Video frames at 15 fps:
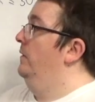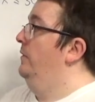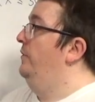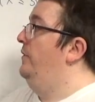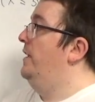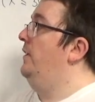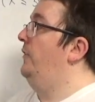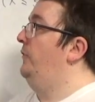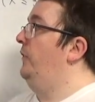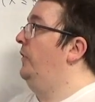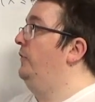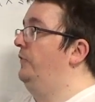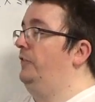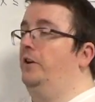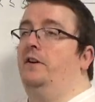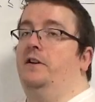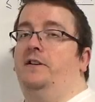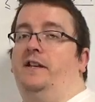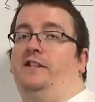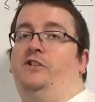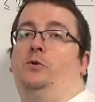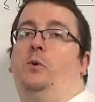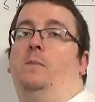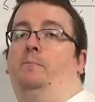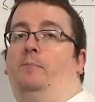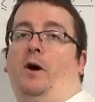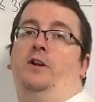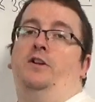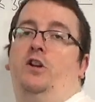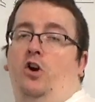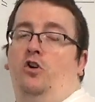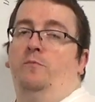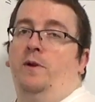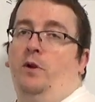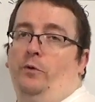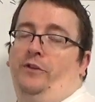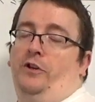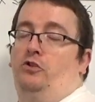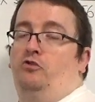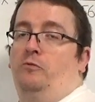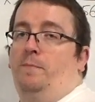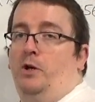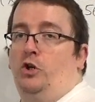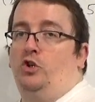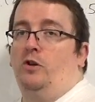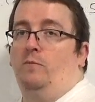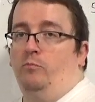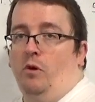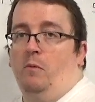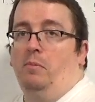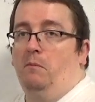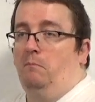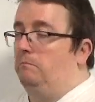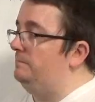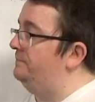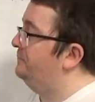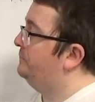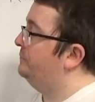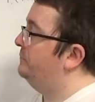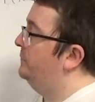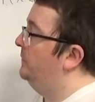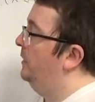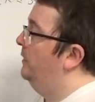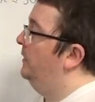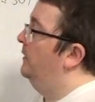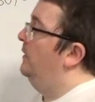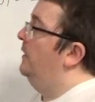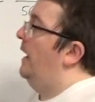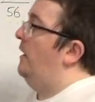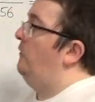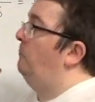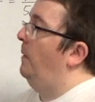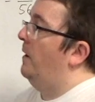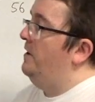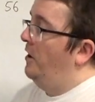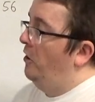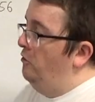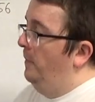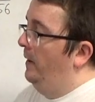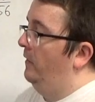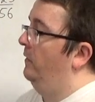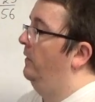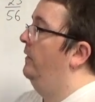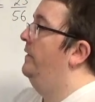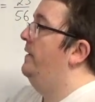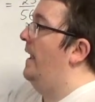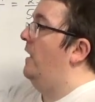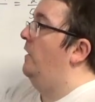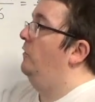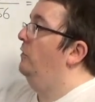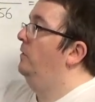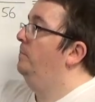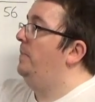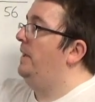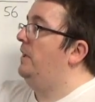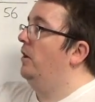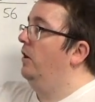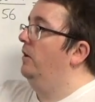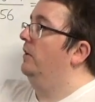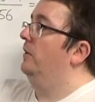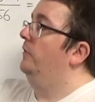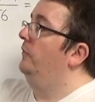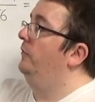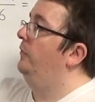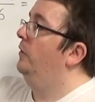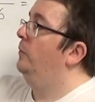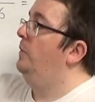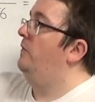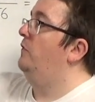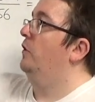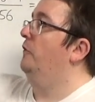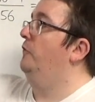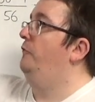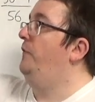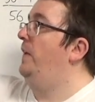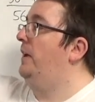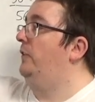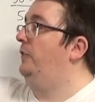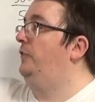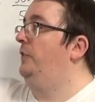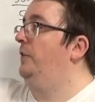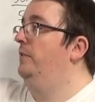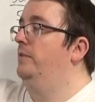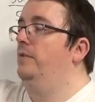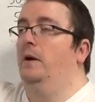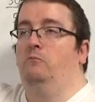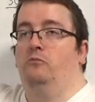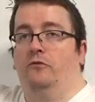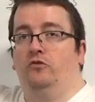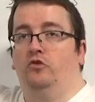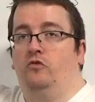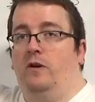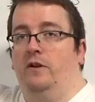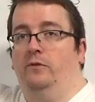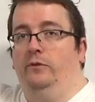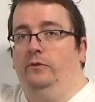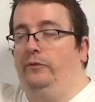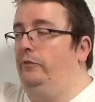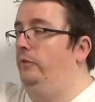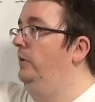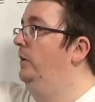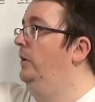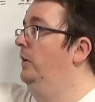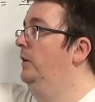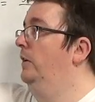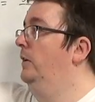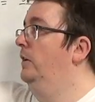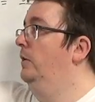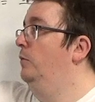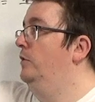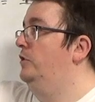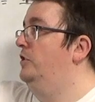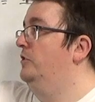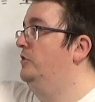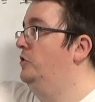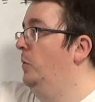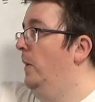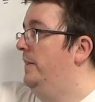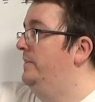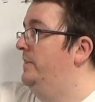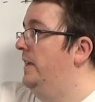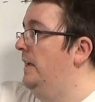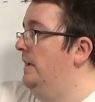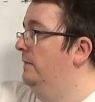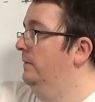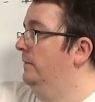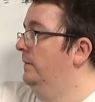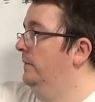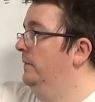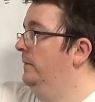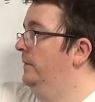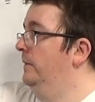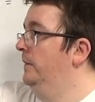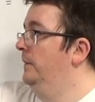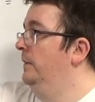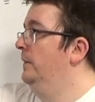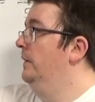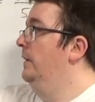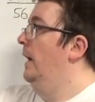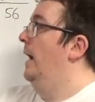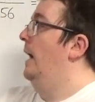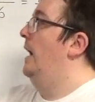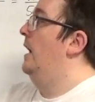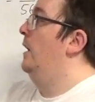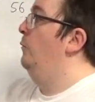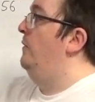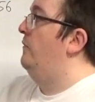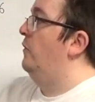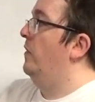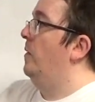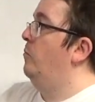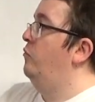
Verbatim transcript: this has turned into a binomial distribution problem. It's binomial now because we've got a fixed number of trials, which is 20, uh, we've got the